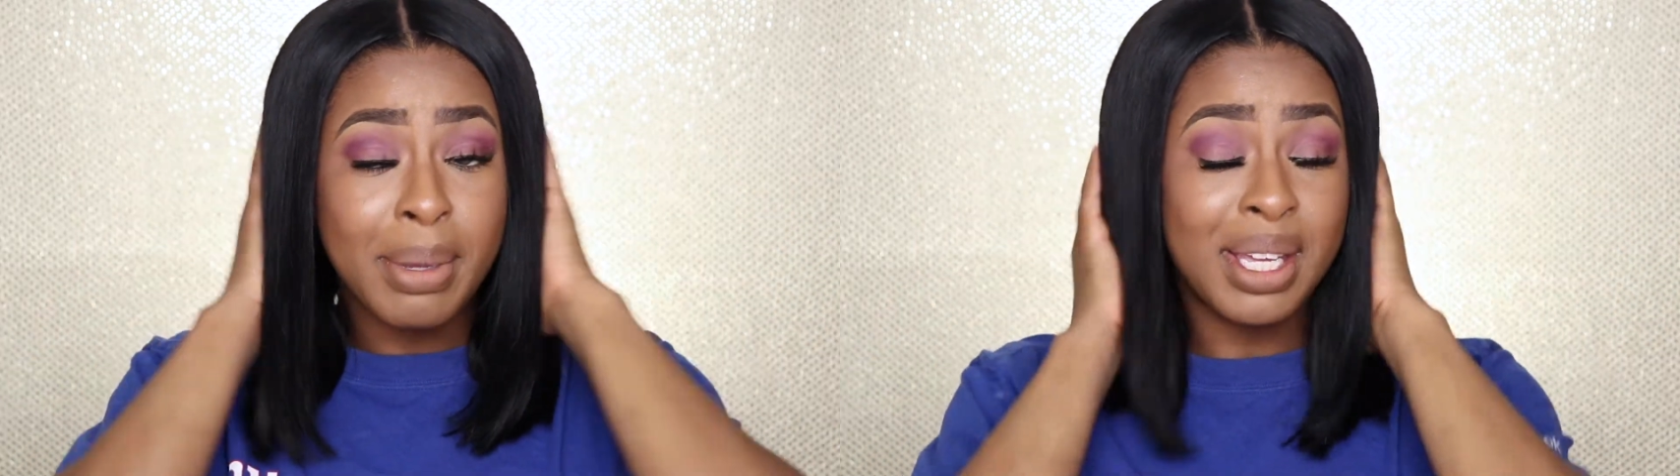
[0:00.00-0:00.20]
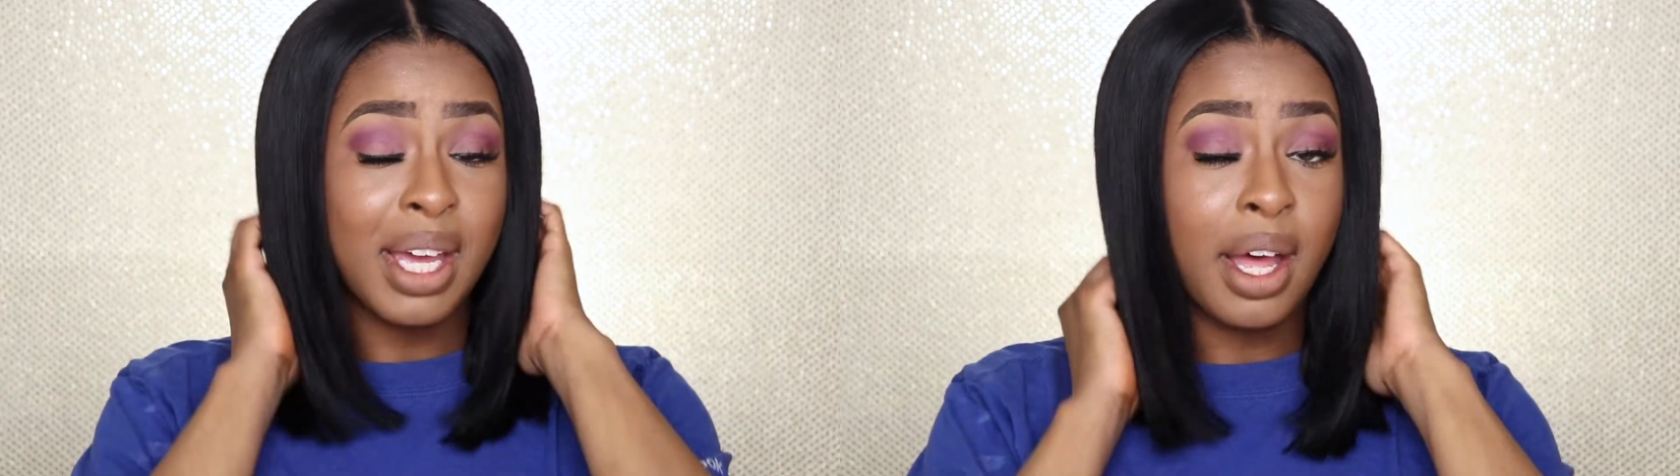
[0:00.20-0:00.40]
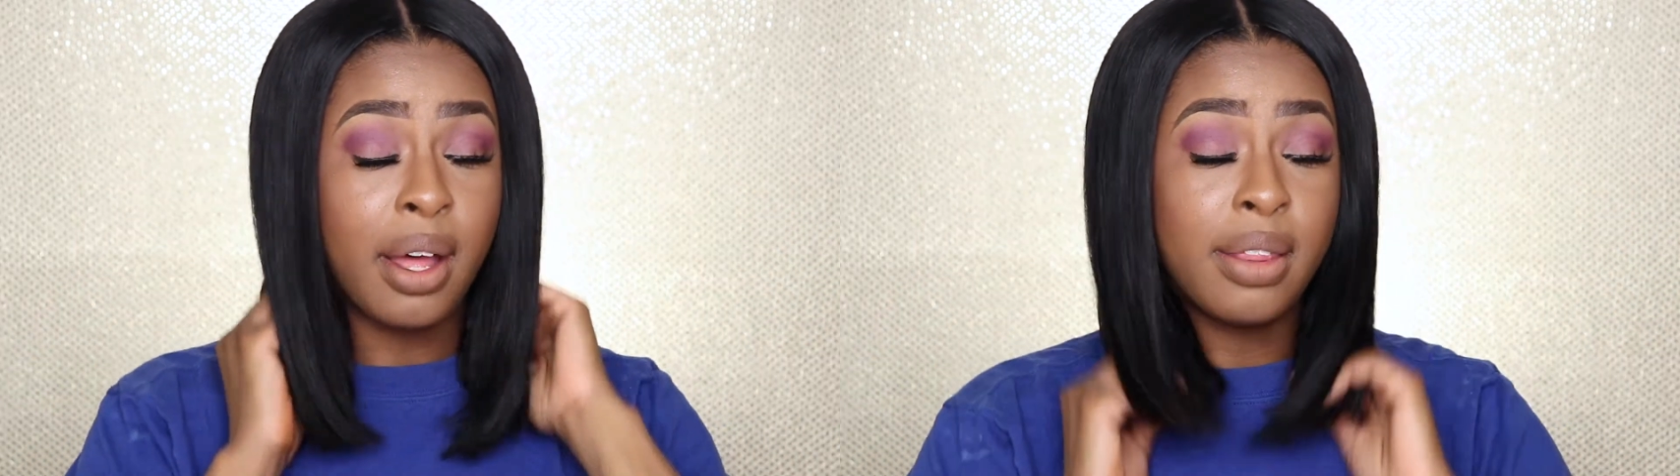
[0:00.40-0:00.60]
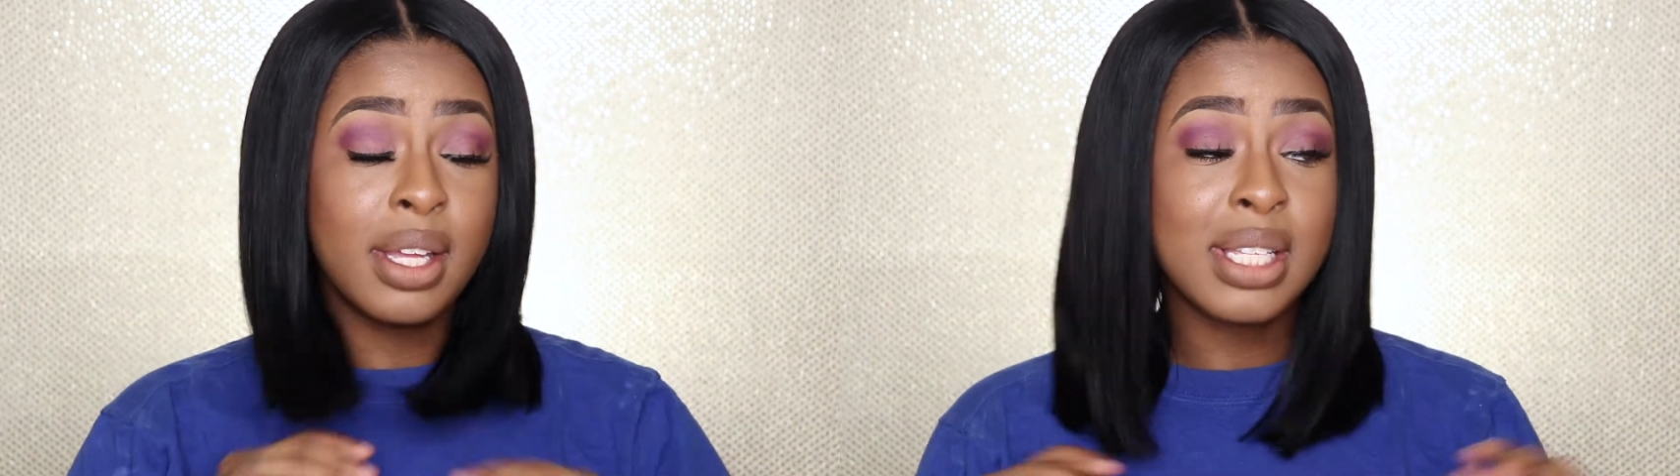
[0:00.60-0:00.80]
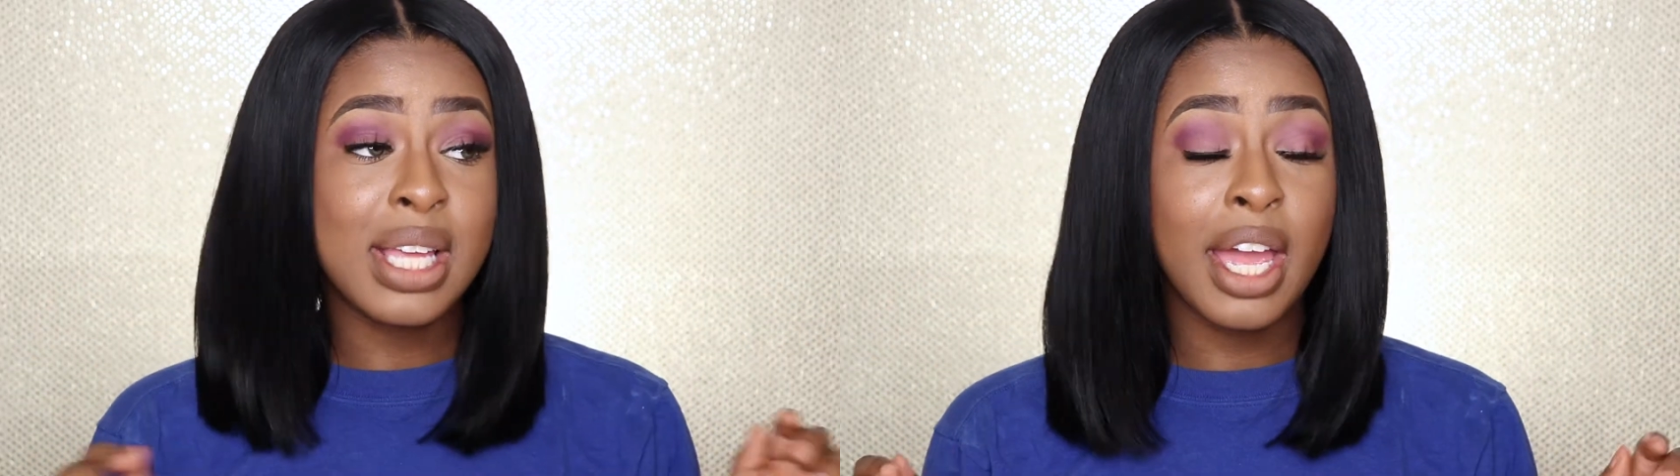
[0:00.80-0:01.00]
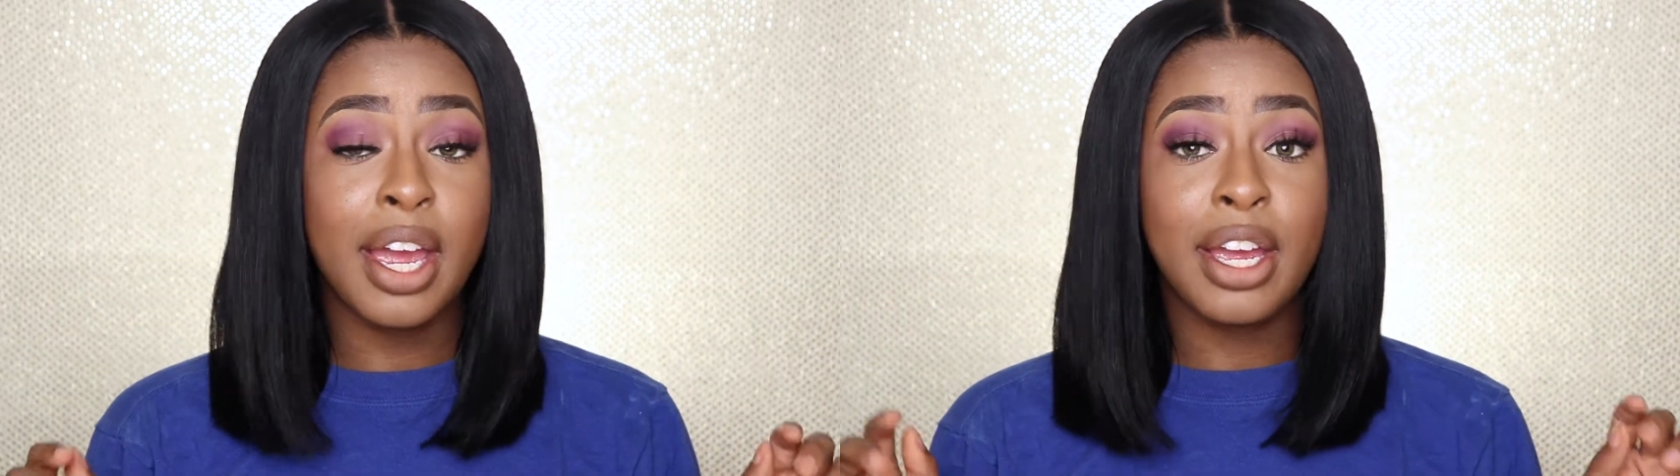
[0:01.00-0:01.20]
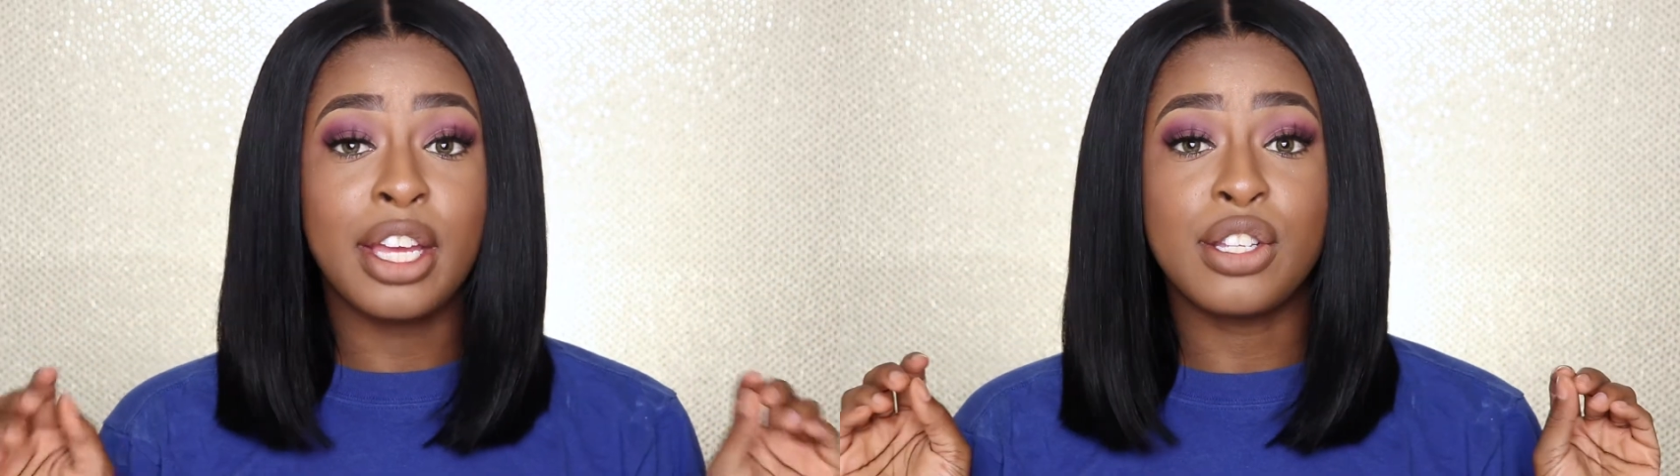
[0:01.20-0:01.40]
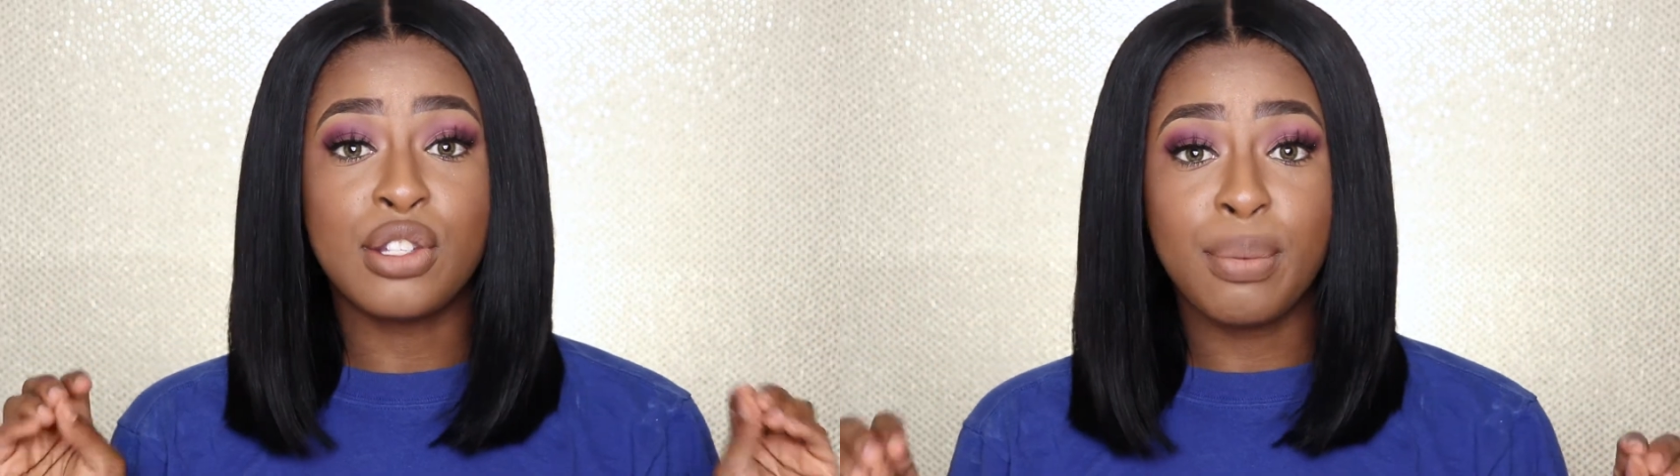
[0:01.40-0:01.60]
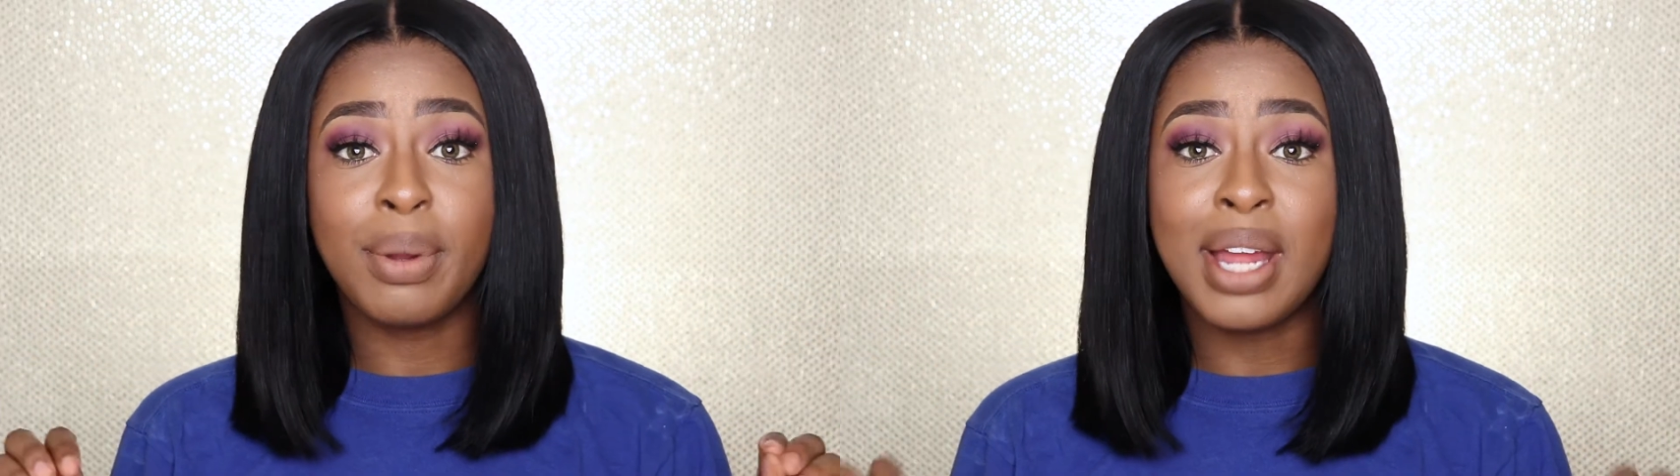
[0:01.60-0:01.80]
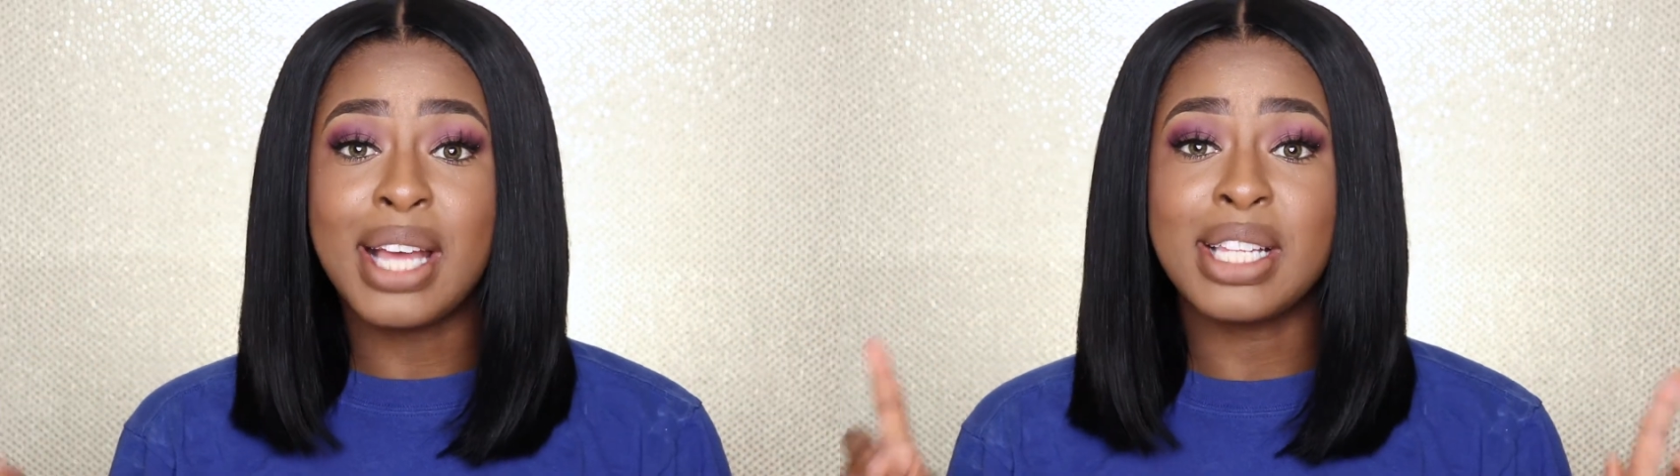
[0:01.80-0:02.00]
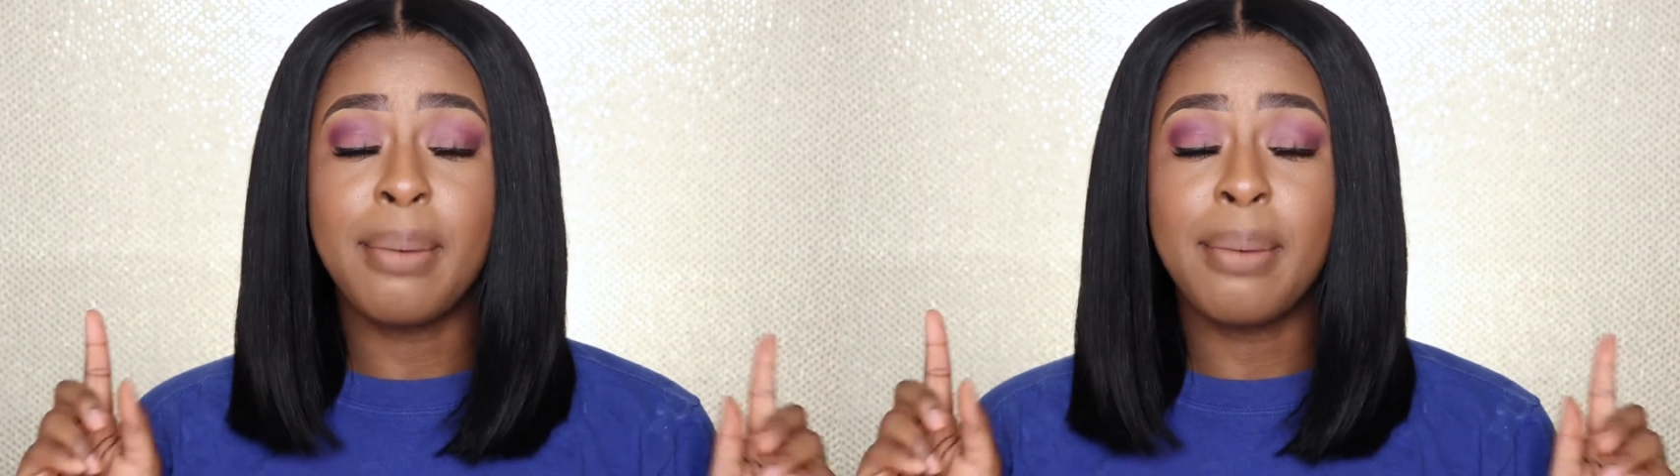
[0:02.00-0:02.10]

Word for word: But yeah, this hair is super nice.